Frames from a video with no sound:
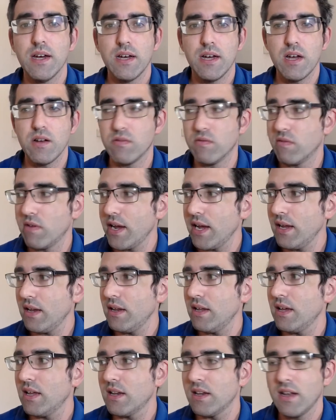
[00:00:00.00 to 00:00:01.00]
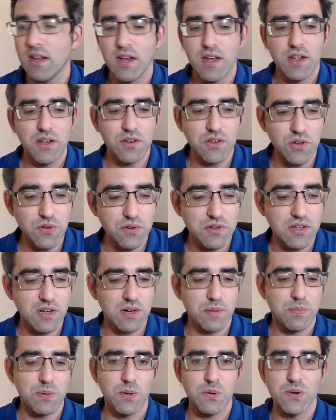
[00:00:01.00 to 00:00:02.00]
Iranian nuclear
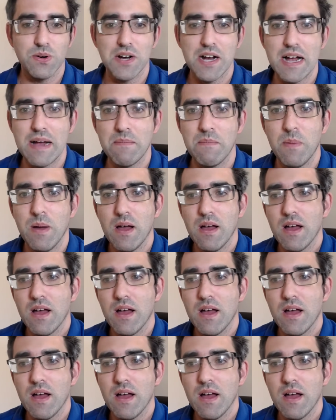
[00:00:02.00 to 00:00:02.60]
program.